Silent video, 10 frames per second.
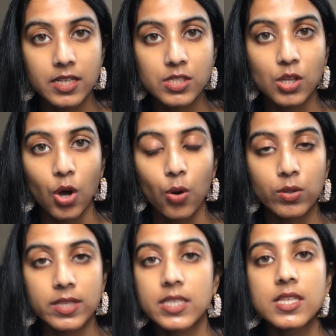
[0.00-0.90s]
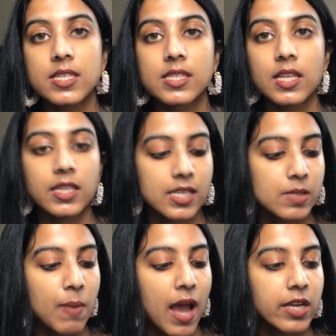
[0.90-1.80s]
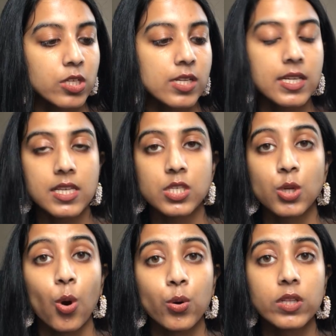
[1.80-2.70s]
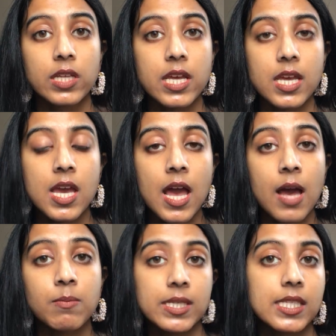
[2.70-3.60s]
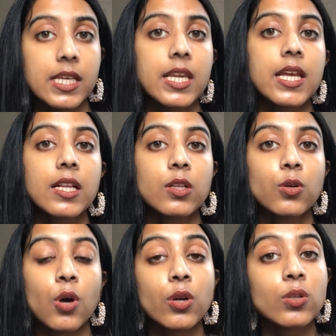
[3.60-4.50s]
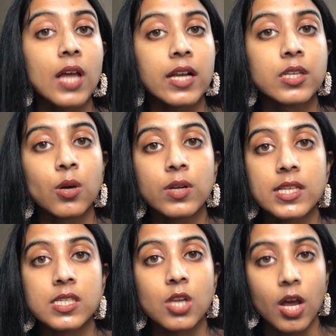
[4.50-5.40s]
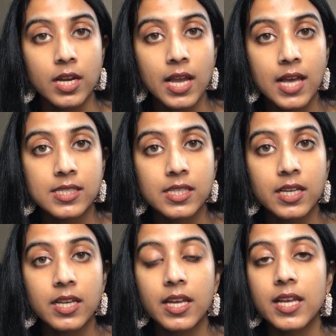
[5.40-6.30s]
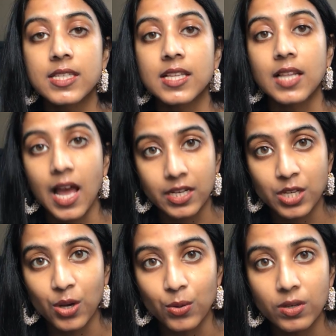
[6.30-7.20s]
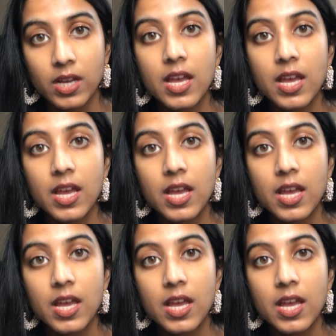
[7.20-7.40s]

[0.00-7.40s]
So this packaging is totally misleading. Gluconolactone is not an acid, it's a lactone.